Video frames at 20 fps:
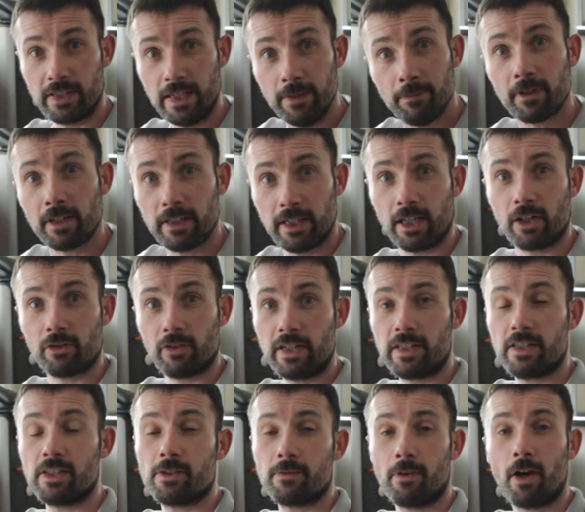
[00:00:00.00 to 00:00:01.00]
significant
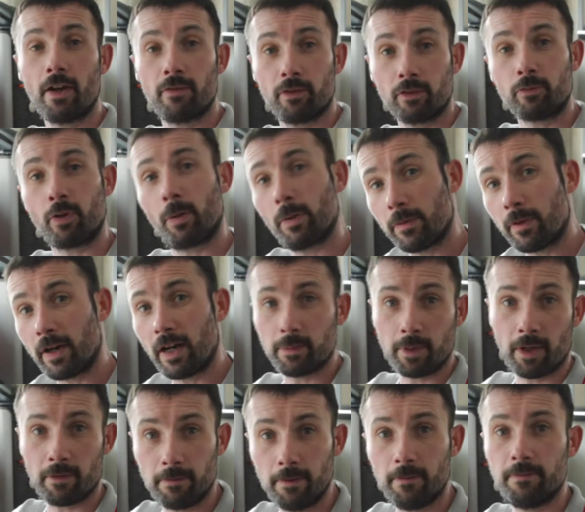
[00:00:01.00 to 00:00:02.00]
increase in survival, probably around
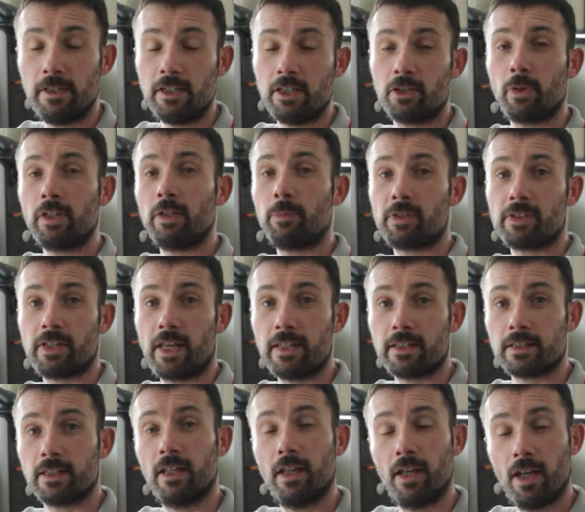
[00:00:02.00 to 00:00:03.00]
about fifteen to twenty
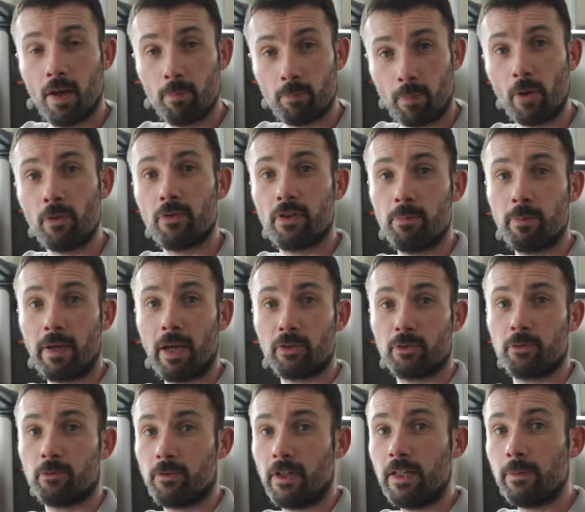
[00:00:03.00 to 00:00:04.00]
percent, both in
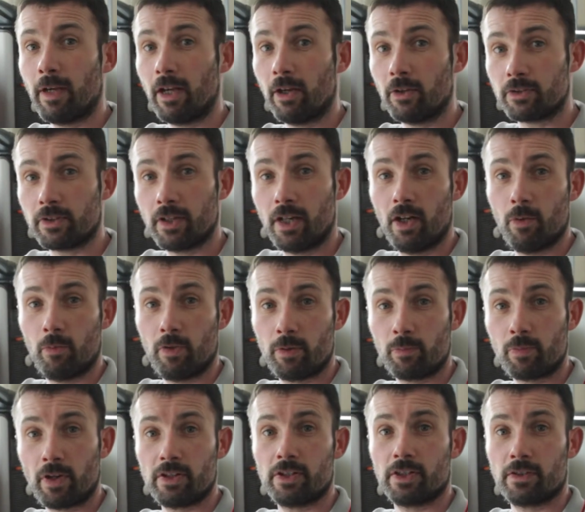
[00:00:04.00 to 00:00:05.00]
males and females, with the
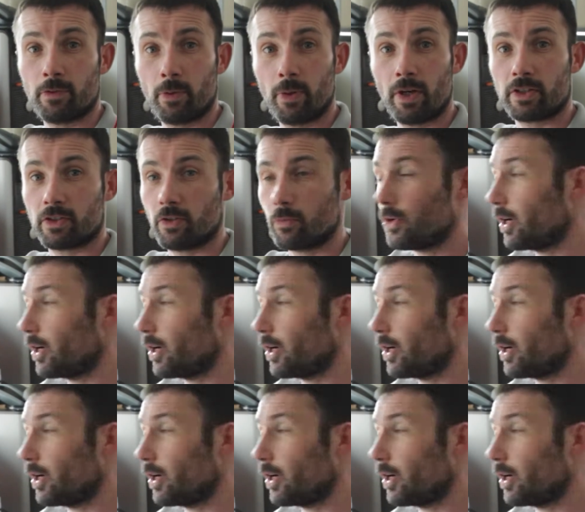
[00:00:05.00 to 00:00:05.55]
presence of O X R